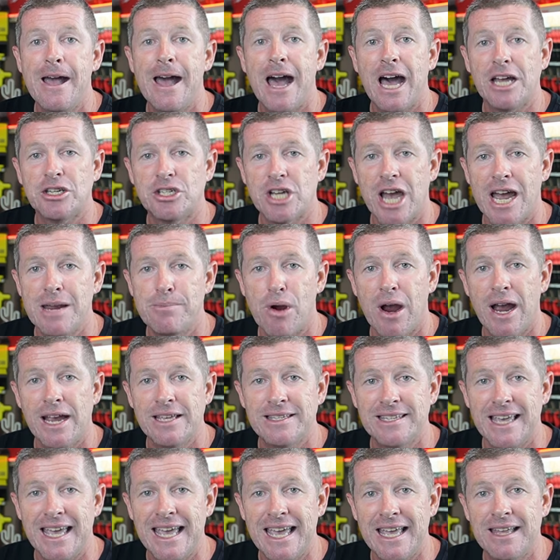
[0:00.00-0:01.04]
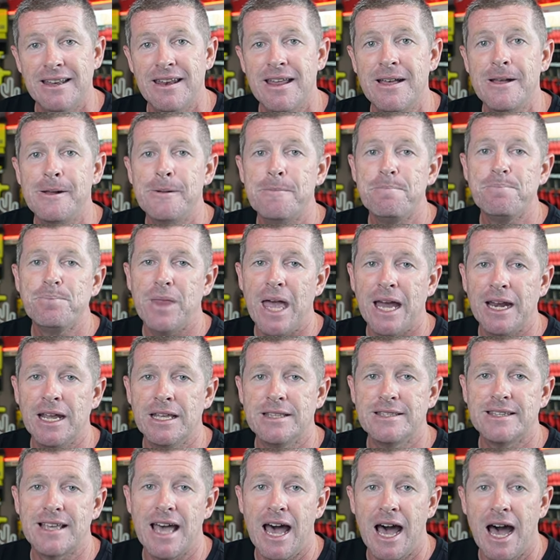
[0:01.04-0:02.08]
a J brace in, that
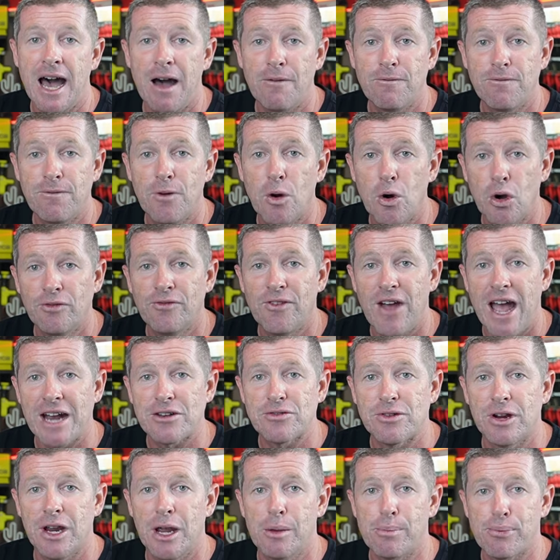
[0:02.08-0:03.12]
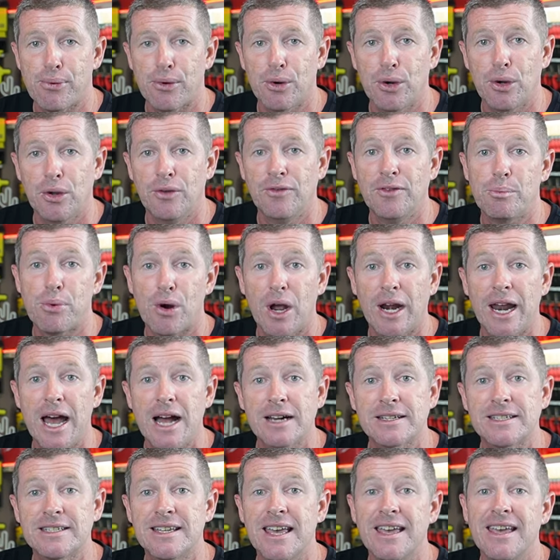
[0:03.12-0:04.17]
it's a Ford factory approved
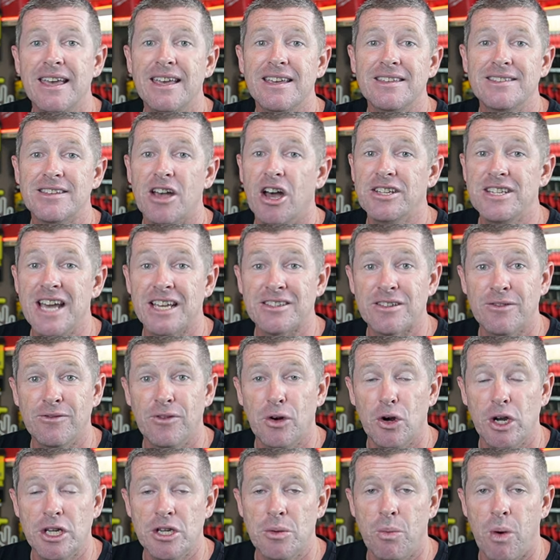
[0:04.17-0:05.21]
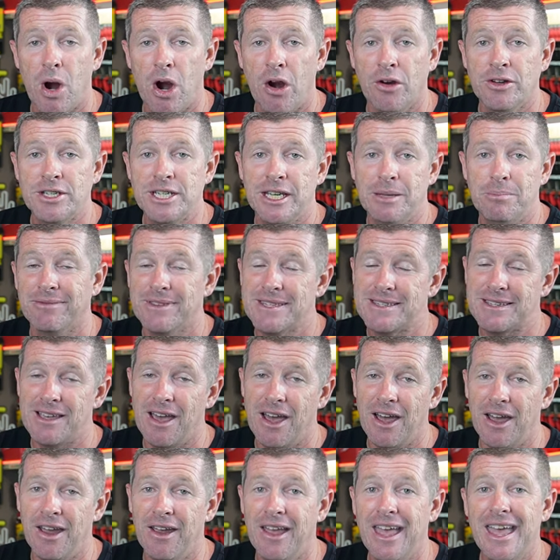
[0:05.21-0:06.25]
product so it doesn't void your warranty.
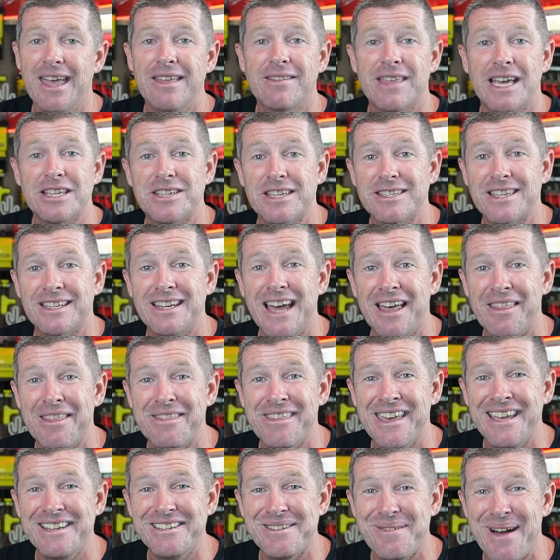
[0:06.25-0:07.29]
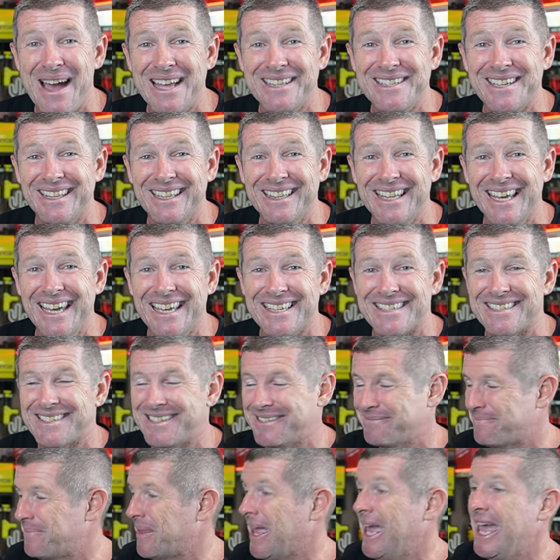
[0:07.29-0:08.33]
So that's just another thing to add to the list.
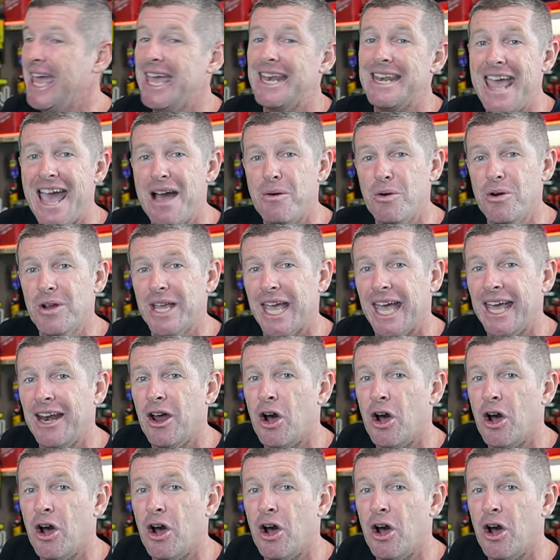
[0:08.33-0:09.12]
Now we'll get